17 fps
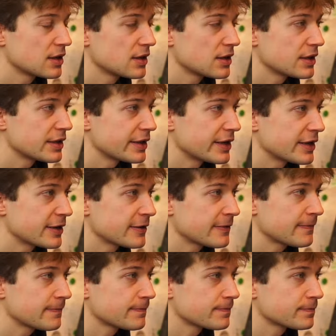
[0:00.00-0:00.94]
Yeah,
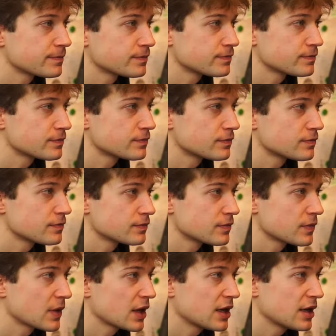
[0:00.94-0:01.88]

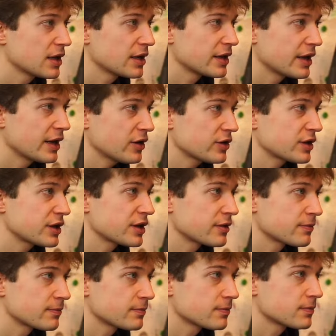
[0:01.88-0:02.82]

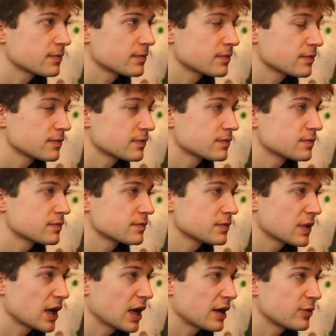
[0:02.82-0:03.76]
okay.
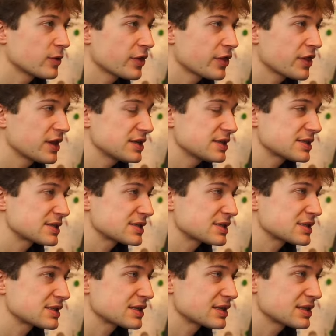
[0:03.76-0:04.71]
With
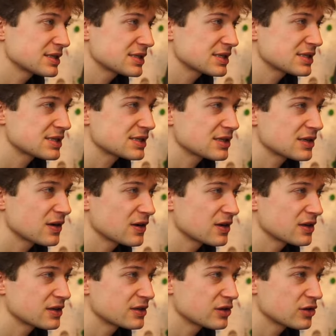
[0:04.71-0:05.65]
this is
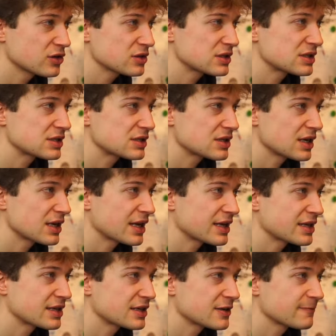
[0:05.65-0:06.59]
not
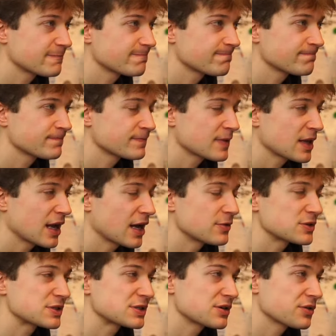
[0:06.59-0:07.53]
like, I was now